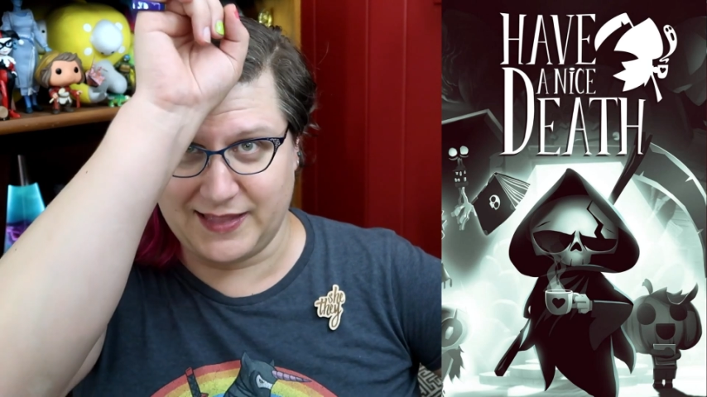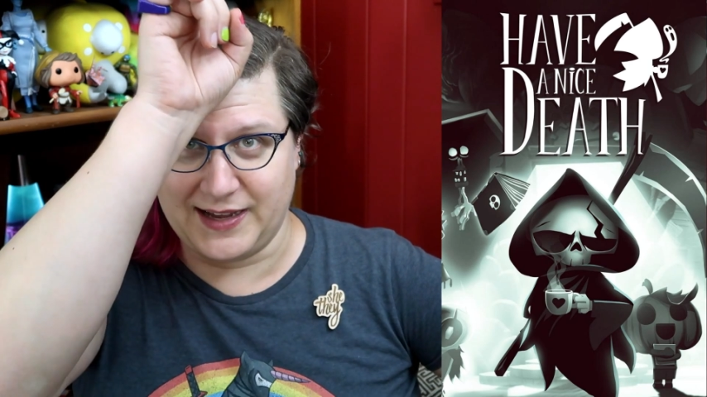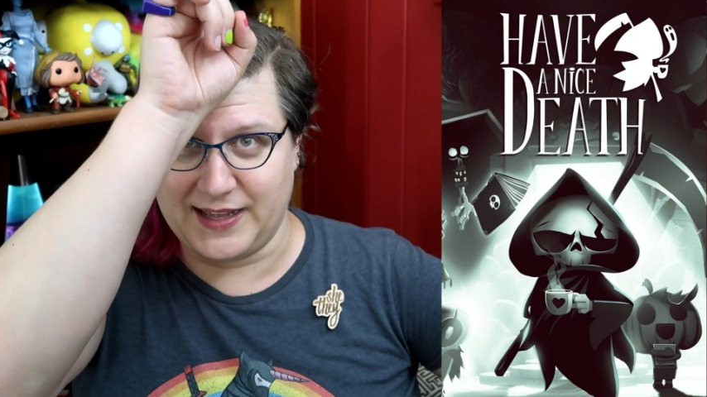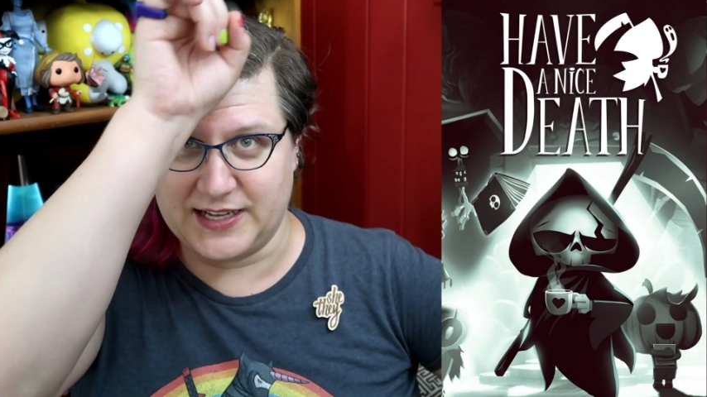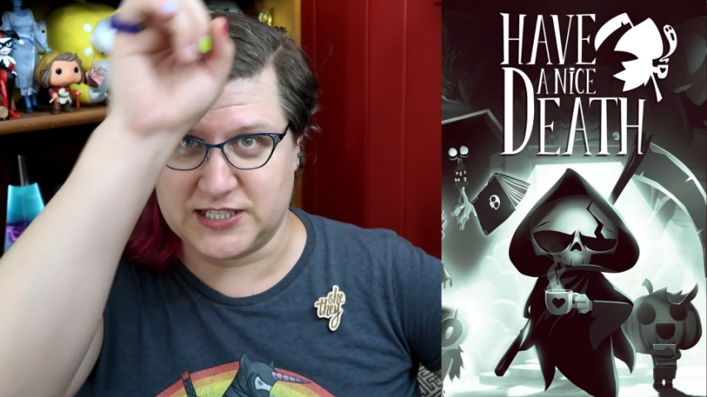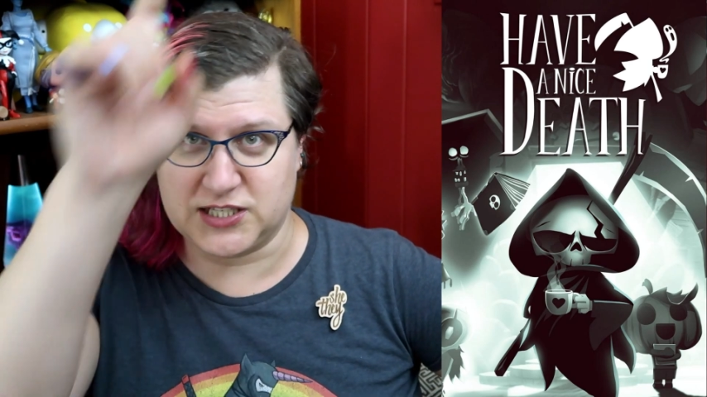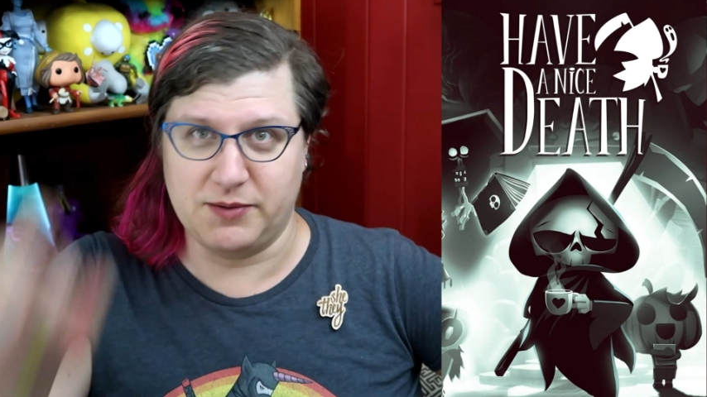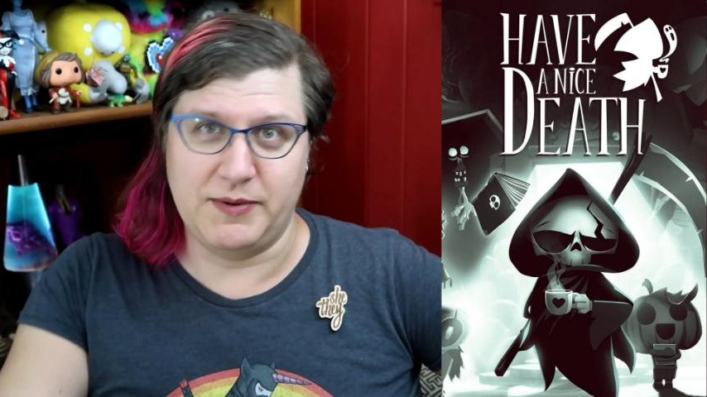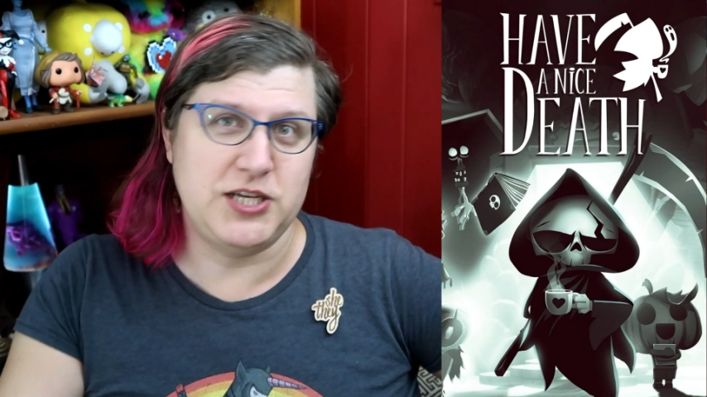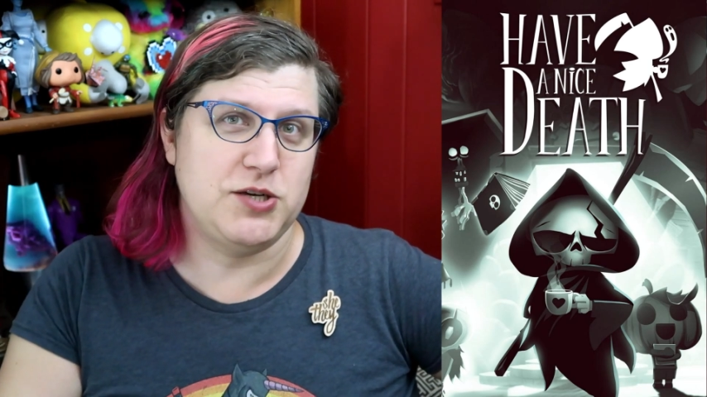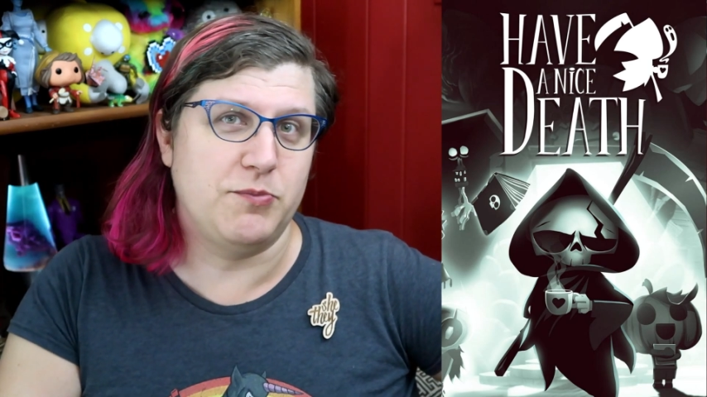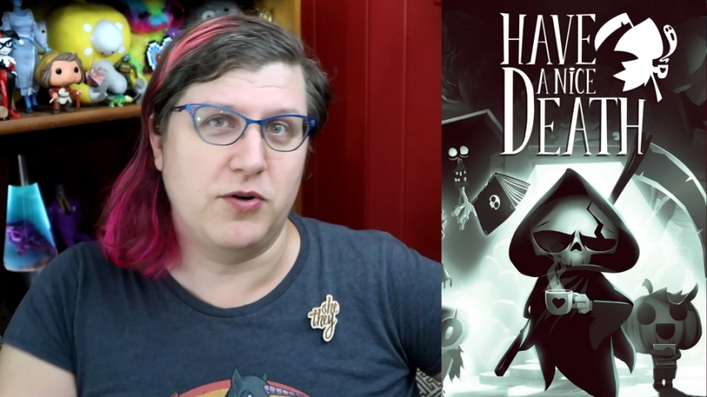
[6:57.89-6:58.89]
like an
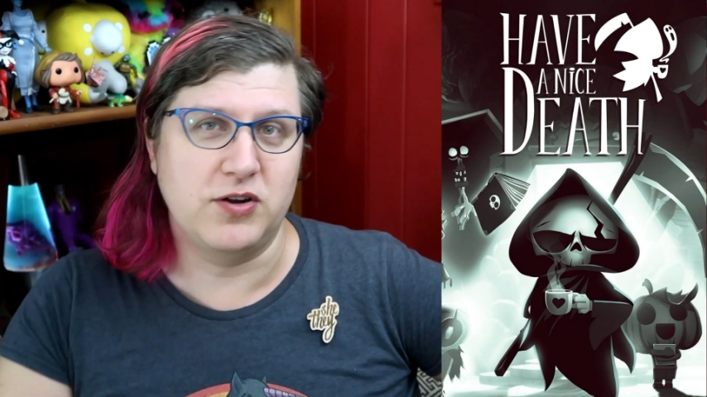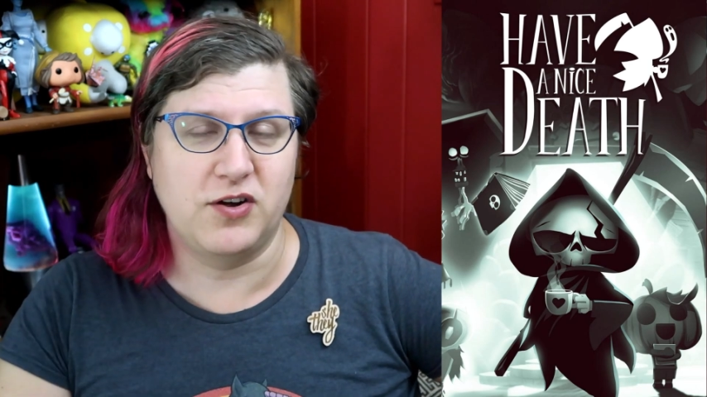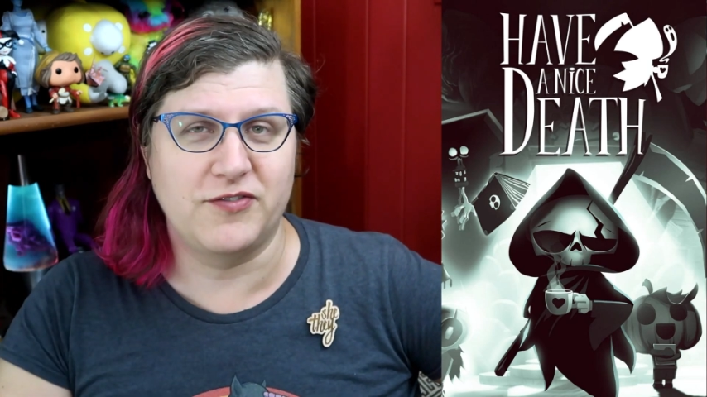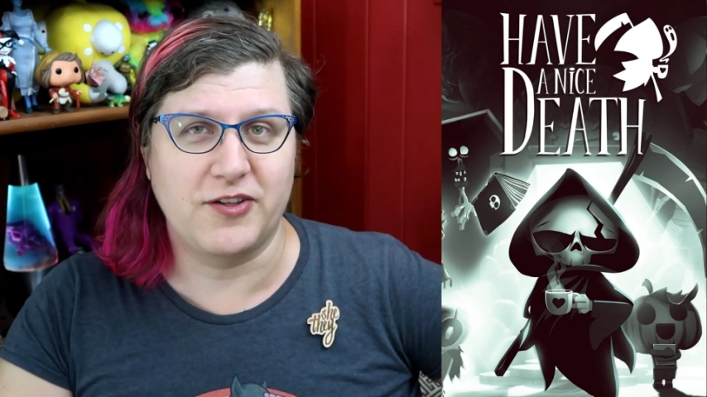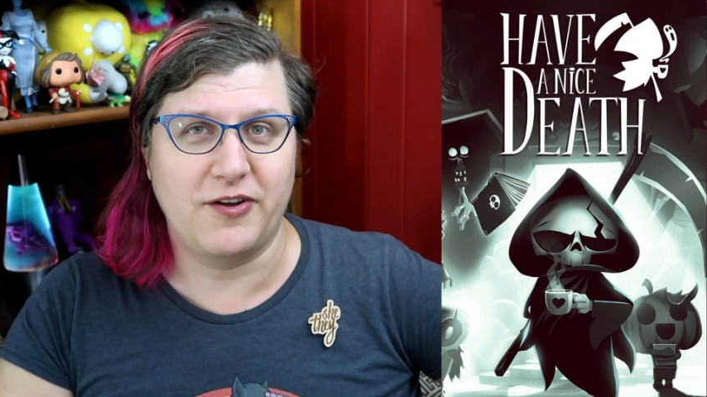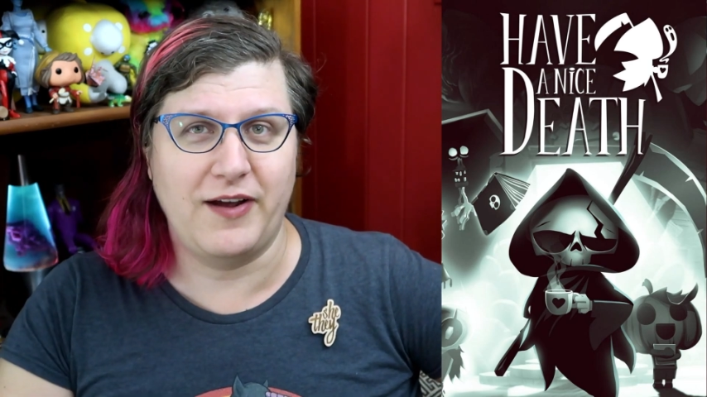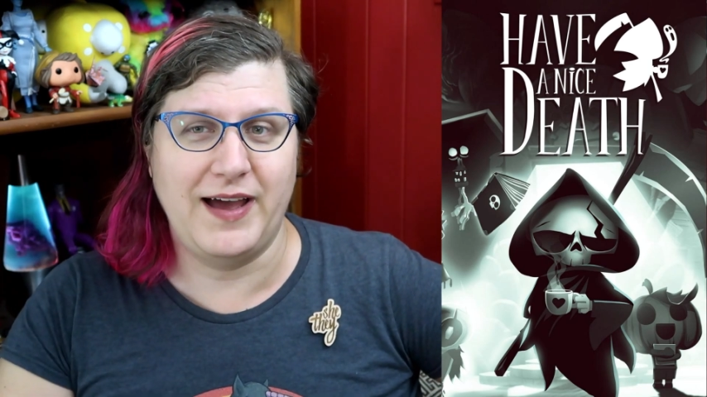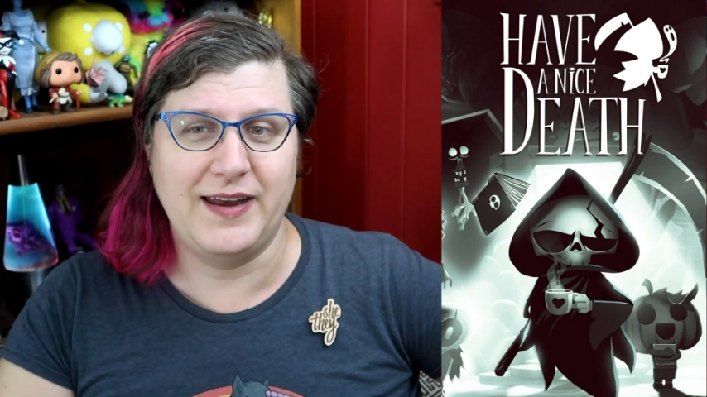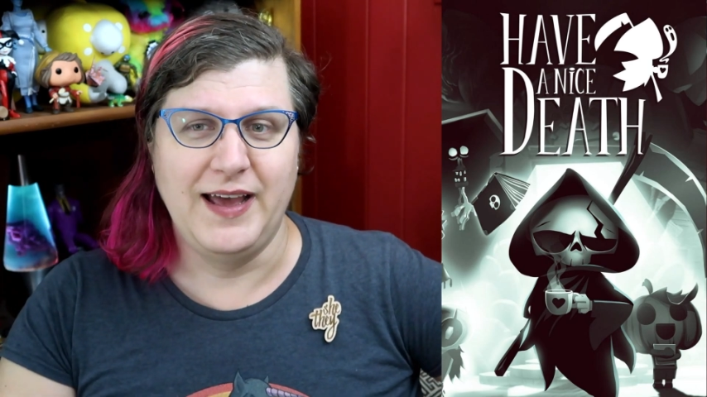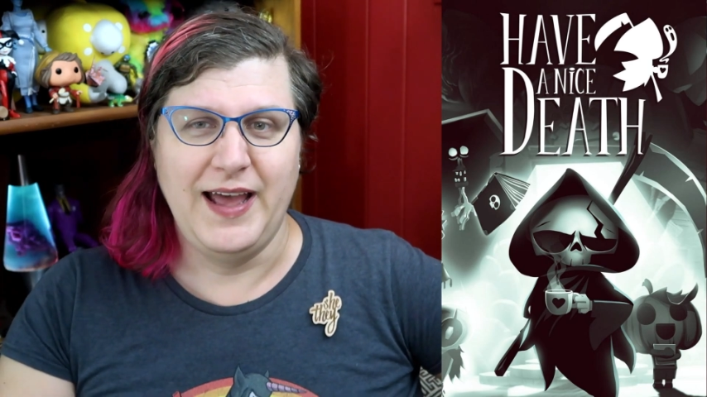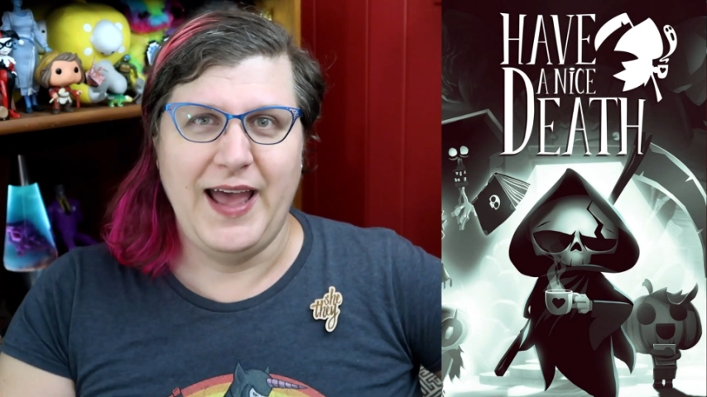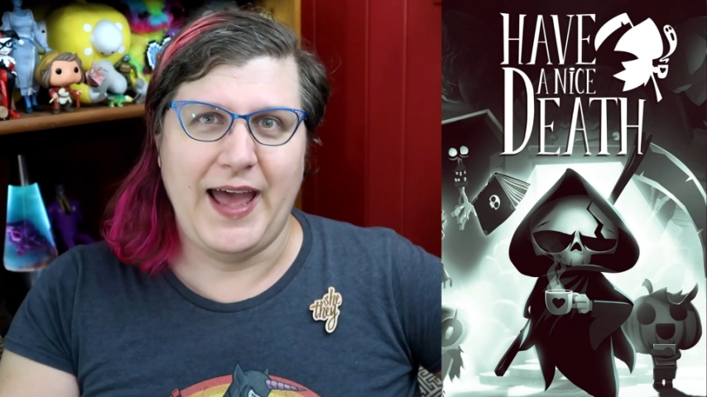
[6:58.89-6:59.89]
exclamation point over their head